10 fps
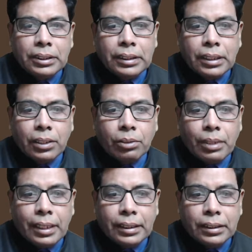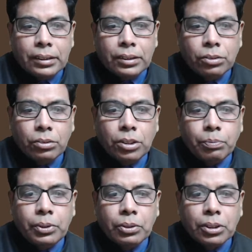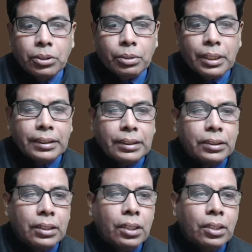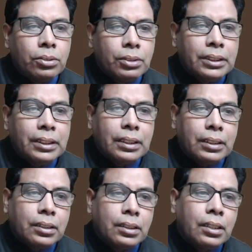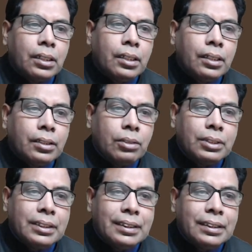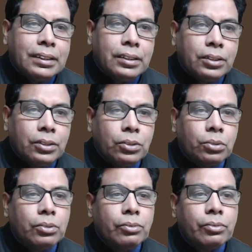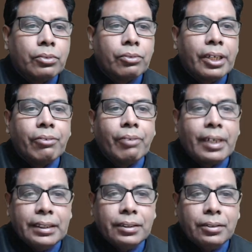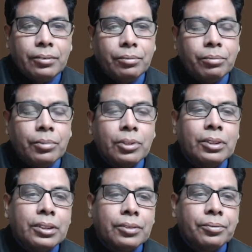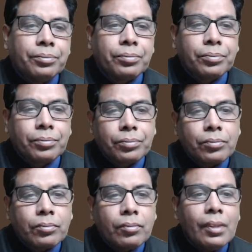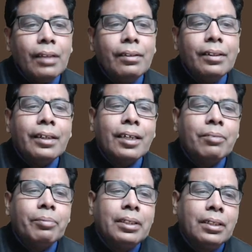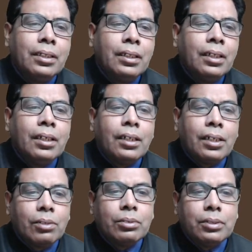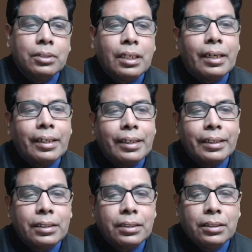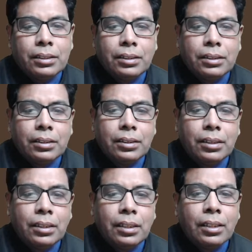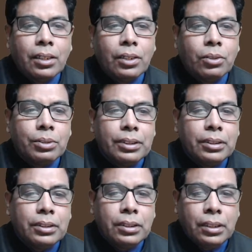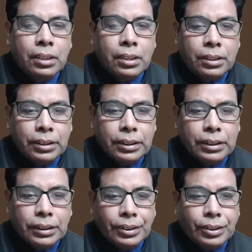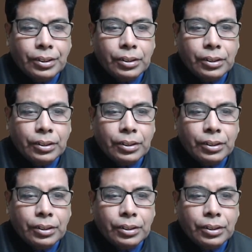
control line, so CPU control lines. So here, now this is shown quite wide because there can be around 100 control signals